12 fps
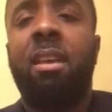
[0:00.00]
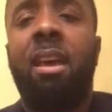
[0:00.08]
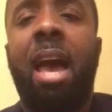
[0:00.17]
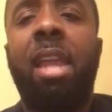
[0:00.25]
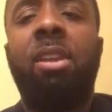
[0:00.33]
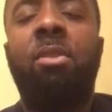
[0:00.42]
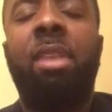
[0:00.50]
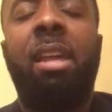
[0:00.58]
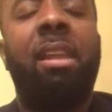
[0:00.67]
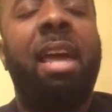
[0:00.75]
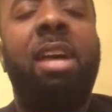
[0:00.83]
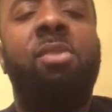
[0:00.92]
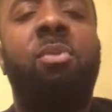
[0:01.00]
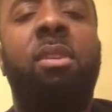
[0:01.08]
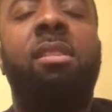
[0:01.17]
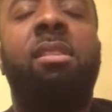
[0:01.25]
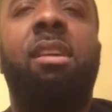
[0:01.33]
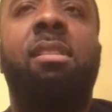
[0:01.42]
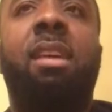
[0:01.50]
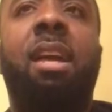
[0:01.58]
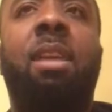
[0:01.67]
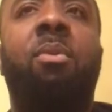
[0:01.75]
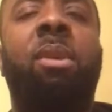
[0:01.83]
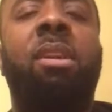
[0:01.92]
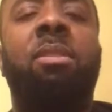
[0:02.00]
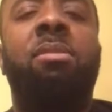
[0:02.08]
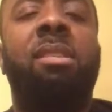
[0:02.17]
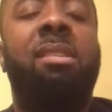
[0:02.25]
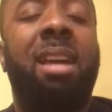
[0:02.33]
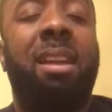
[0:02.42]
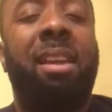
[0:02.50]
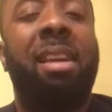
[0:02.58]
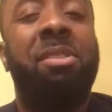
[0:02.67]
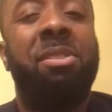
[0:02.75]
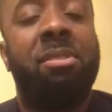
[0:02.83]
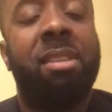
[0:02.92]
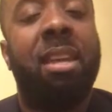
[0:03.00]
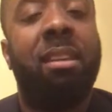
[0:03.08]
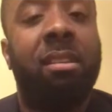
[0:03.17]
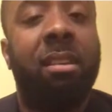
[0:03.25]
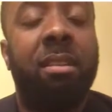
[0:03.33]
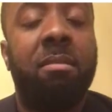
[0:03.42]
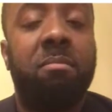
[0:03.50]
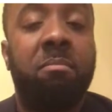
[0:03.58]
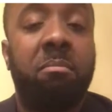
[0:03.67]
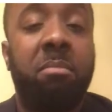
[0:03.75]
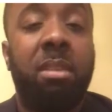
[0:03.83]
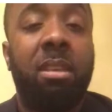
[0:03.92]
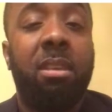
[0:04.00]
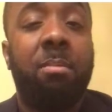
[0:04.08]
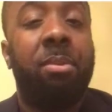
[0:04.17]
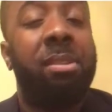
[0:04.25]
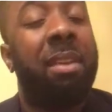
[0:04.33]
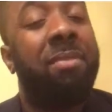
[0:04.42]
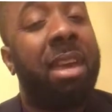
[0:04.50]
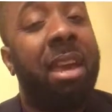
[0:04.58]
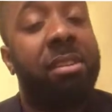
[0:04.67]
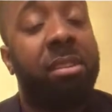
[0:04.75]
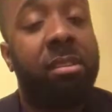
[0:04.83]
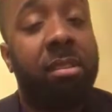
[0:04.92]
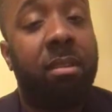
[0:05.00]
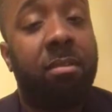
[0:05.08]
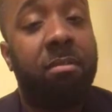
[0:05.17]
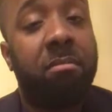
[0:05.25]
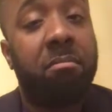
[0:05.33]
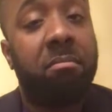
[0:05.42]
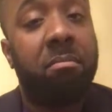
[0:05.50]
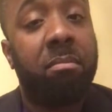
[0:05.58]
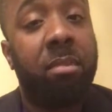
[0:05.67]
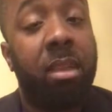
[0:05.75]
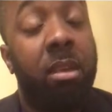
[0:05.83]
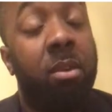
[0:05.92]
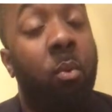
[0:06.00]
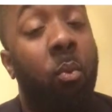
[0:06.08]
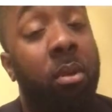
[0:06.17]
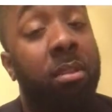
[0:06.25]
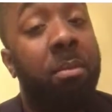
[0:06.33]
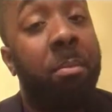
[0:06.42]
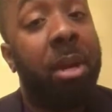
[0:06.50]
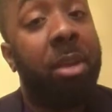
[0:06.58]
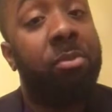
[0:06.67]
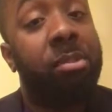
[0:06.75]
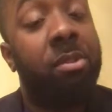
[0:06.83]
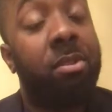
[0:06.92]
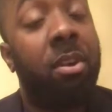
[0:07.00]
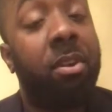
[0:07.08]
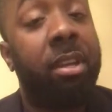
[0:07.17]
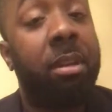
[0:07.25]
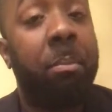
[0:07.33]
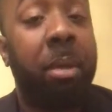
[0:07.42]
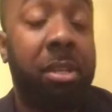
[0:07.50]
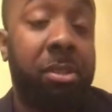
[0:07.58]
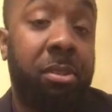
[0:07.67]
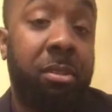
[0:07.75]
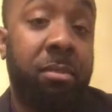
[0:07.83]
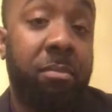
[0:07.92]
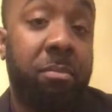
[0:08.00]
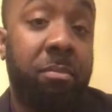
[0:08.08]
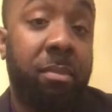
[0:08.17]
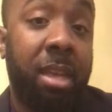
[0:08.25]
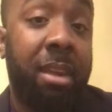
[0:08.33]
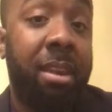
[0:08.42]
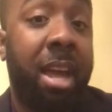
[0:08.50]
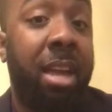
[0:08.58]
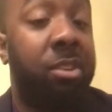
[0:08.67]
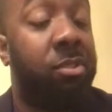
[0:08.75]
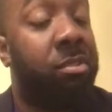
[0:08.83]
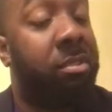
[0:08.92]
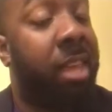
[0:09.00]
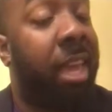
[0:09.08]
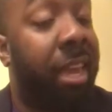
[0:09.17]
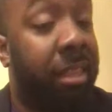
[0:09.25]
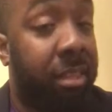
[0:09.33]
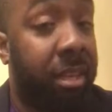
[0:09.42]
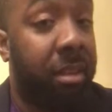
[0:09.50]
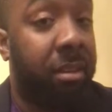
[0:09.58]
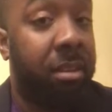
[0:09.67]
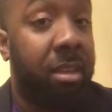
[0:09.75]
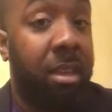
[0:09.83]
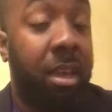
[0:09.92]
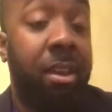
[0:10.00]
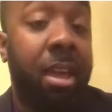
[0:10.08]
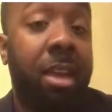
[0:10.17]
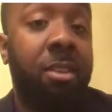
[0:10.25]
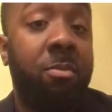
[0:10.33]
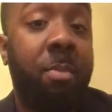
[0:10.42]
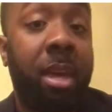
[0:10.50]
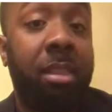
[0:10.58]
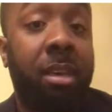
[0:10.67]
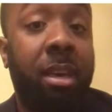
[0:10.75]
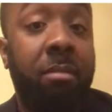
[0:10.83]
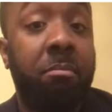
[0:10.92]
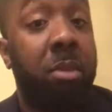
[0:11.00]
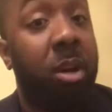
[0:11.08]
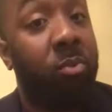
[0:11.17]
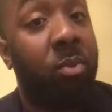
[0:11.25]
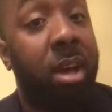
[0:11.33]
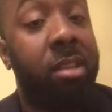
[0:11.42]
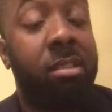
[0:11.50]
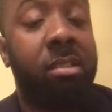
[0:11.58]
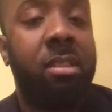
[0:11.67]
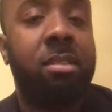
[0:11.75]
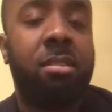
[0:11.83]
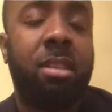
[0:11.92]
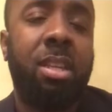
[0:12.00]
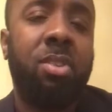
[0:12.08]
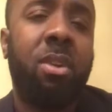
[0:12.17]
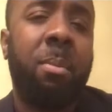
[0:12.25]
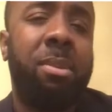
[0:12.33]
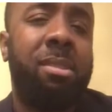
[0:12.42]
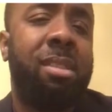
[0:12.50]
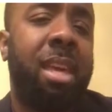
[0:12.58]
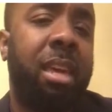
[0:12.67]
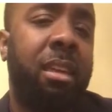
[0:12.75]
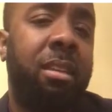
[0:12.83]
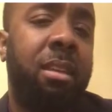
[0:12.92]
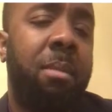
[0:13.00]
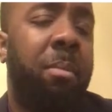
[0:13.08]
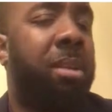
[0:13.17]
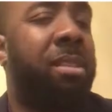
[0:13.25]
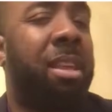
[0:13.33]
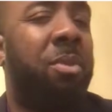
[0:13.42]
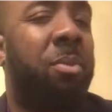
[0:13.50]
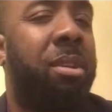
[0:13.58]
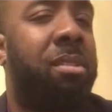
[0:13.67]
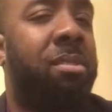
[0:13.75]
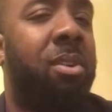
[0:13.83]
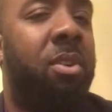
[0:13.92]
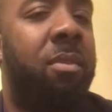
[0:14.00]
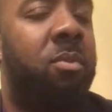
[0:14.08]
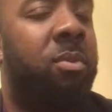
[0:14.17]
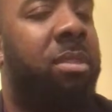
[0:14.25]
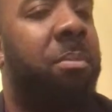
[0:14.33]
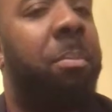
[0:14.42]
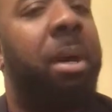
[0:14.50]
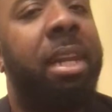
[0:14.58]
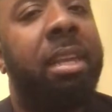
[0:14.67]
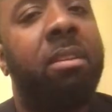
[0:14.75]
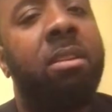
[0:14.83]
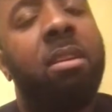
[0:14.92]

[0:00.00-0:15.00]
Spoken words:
I know that last one is kind of one of those that's kind of easier said than done. But you have to ask yourself, what if the money was no longer in the picture? And now you're staying there. And now you made that unwise decision to say, I'm going to stay because I don't want to start over with the money.